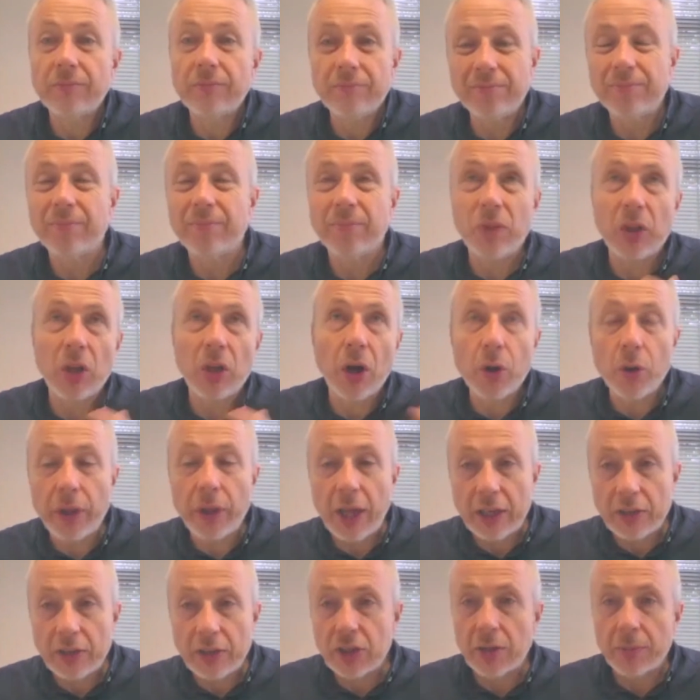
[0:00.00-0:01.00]
know
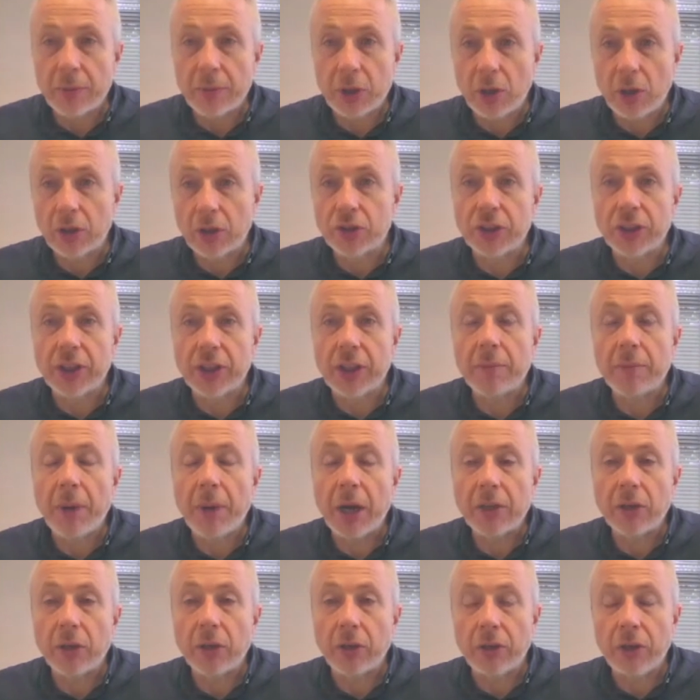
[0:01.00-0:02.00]
that terminology. They
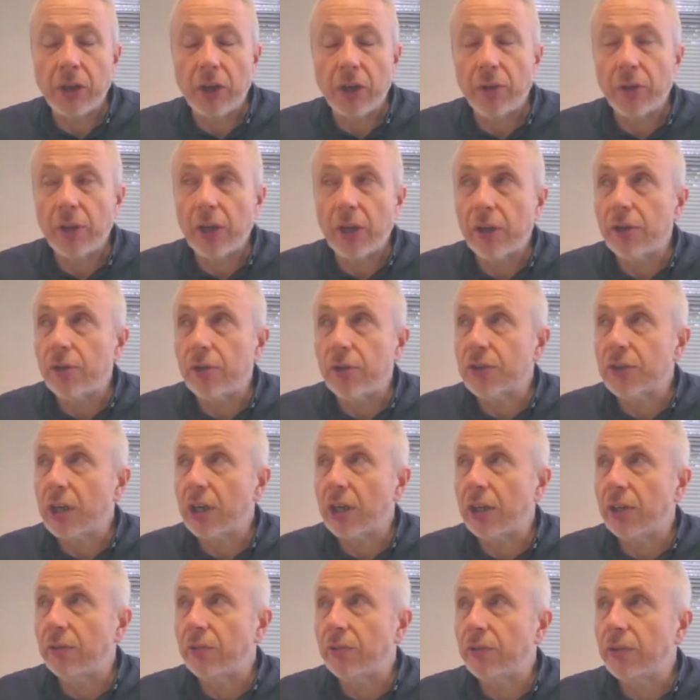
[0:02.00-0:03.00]
might not know those kind
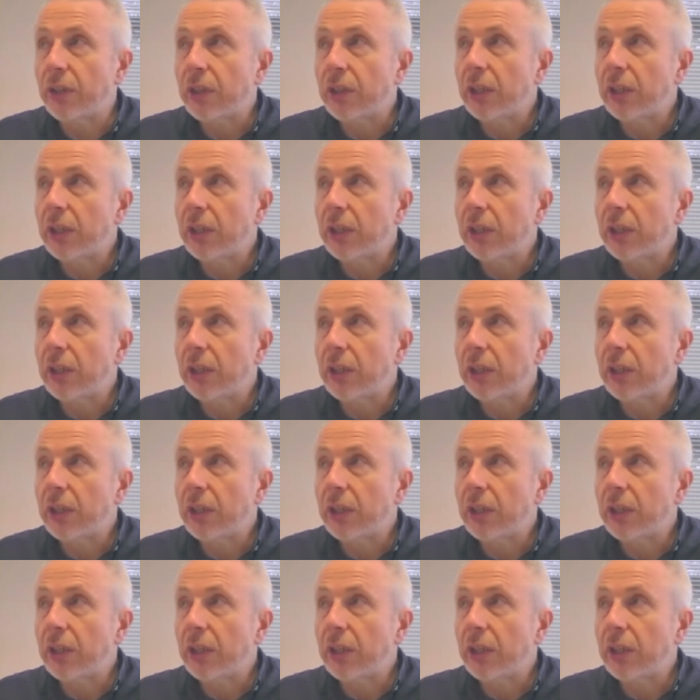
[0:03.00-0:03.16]
of